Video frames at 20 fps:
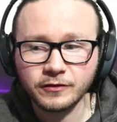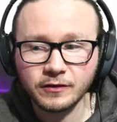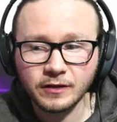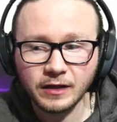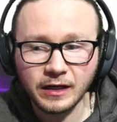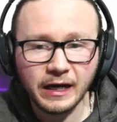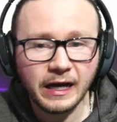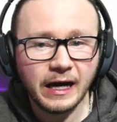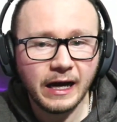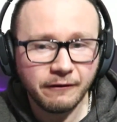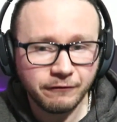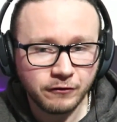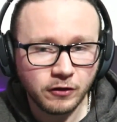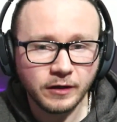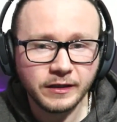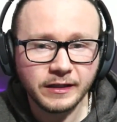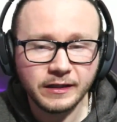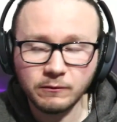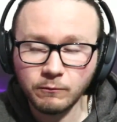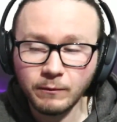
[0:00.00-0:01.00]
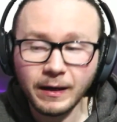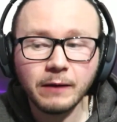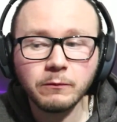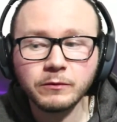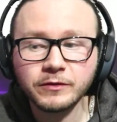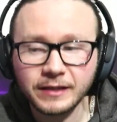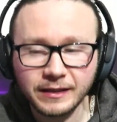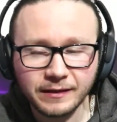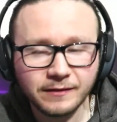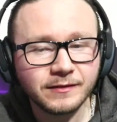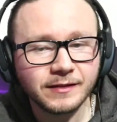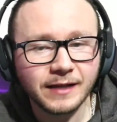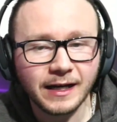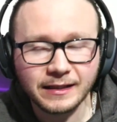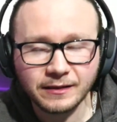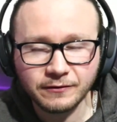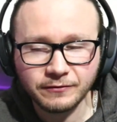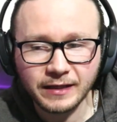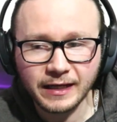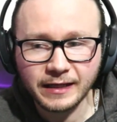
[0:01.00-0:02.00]
Uh, I've got it. Why was it inside
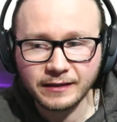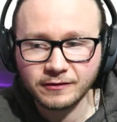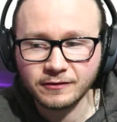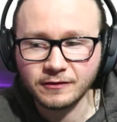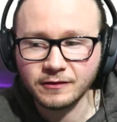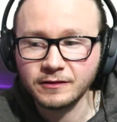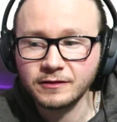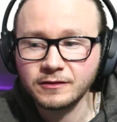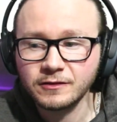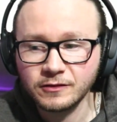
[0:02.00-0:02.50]
of Lexa?